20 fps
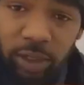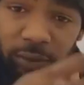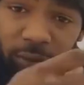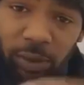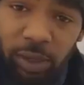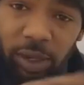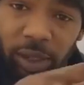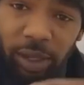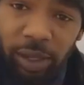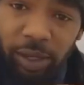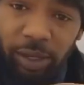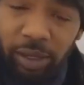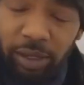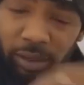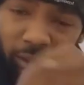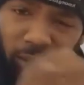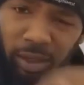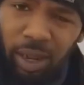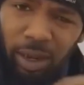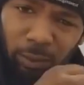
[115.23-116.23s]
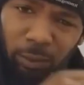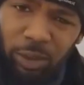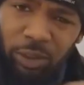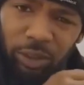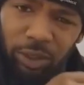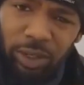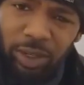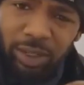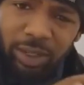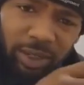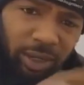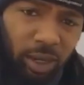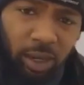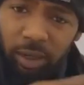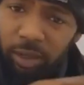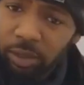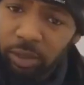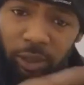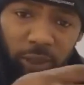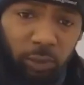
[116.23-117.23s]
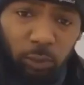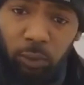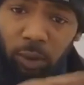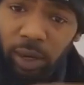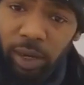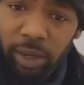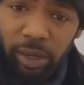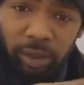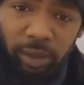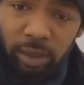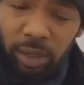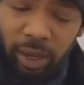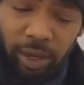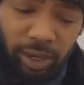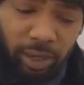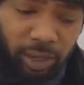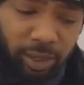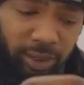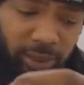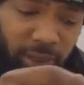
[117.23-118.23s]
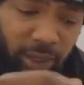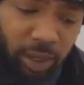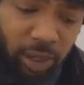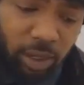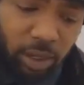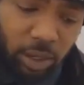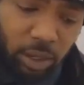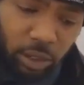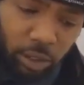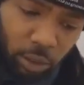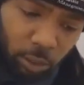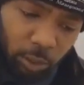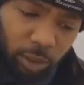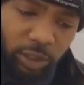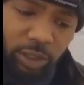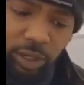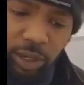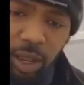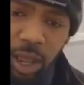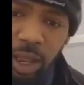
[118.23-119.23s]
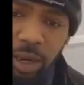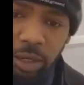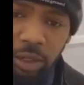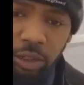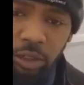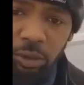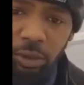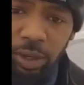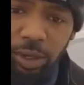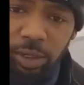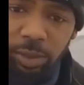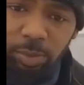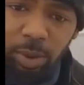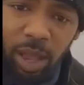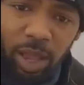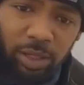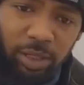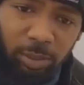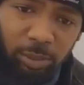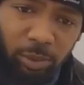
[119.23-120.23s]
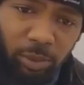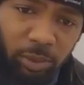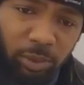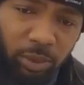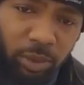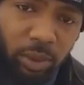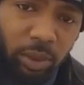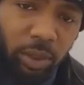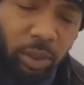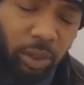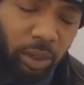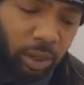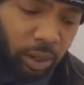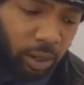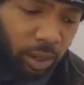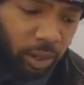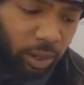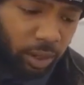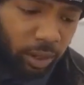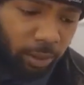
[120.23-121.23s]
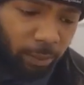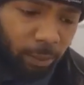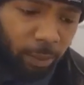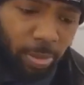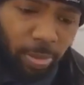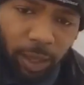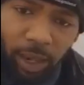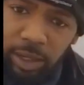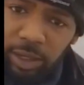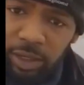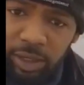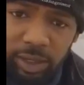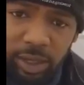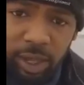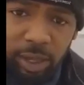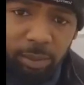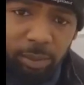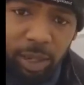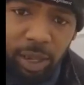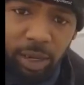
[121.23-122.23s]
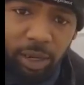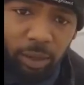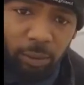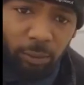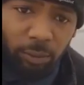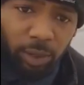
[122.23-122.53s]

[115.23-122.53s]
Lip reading: is just for cleaning. Like once you get stuck, just run it. Let it get stuck. You want your line as straight as possible, and just keep letting